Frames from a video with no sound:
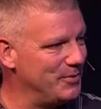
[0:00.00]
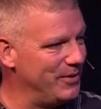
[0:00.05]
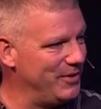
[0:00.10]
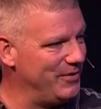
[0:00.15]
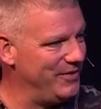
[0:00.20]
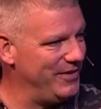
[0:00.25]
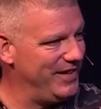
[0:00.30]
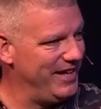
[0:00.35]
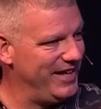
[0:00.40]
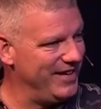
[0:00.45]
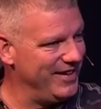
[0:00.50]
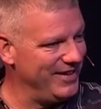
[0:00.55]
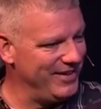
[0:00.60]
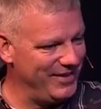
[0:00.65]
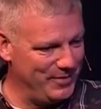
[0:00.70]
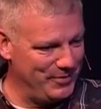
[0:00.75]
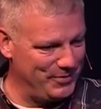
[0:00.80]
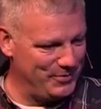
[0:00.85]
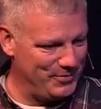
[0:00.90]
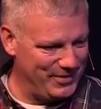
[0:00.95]
one over there,
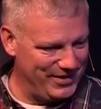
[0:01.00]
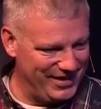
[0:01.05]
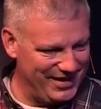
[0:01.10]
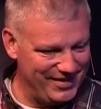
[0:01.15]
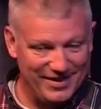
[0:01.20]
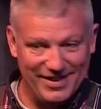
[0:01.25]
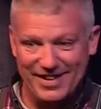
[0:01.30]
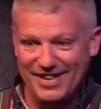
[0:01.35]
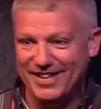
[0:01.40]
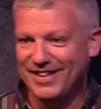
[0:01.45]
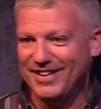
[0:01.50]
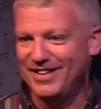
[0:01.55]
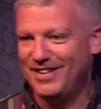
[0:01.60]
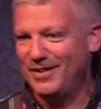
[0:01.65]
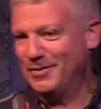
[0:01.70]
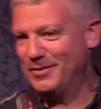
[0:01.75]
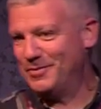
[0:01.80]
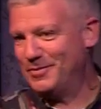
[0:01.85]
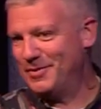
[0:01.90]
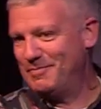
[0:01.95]
there was one down here, there
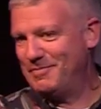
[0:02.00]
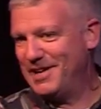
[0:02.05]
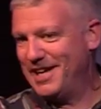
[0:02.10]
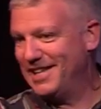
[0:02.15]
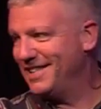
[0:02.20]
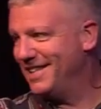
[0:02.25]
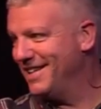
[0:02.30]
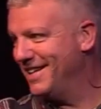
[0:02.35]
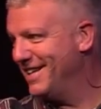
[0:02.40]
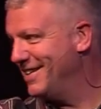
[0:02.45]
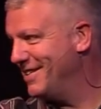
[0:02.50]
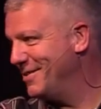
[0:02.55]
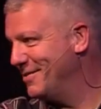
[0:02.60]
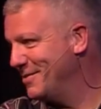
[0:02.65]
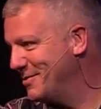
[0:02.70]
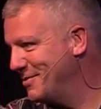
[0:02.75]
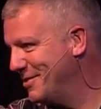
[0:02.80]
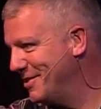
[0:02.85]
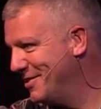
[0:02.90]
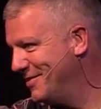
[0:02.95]
was one back there, there
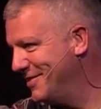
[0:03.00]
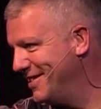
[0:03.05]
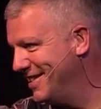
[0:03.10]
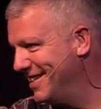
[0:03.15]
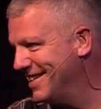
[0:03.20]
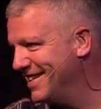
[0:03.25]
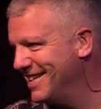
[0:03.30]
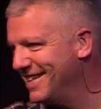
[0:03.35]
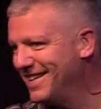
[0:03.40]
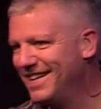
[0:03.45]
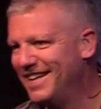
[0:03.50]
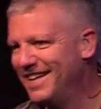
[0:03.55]
was one over there.